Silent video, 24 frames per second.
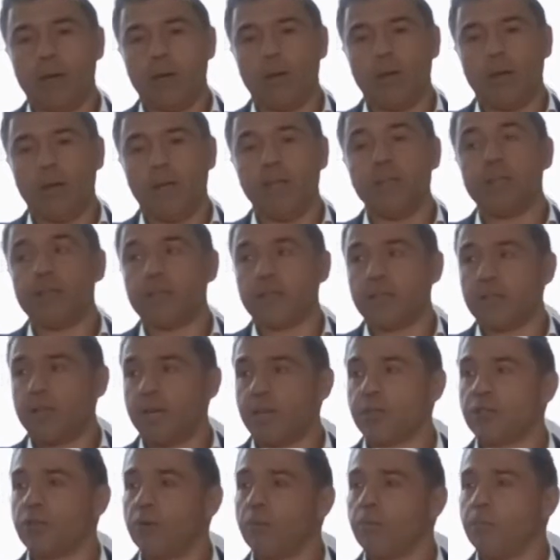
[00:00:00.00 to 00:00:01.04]

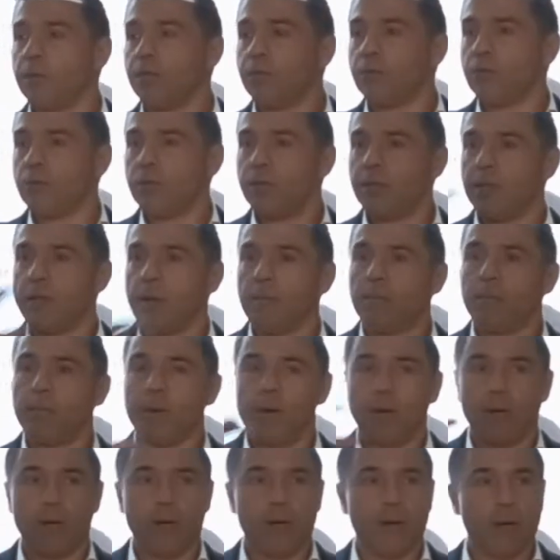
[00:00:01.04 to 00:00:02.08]
intersection between the
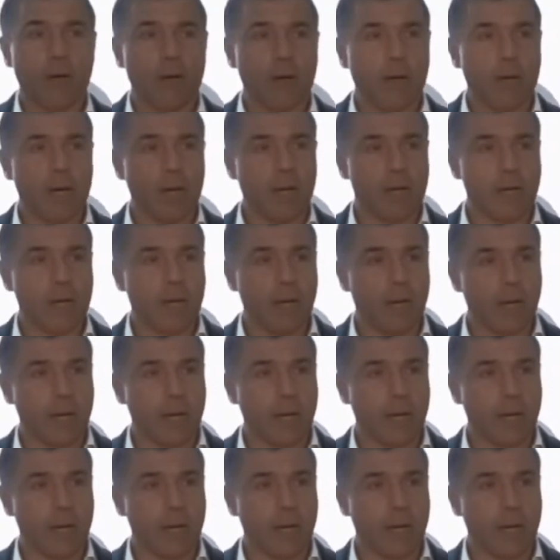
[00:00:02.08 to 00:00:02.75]
empire and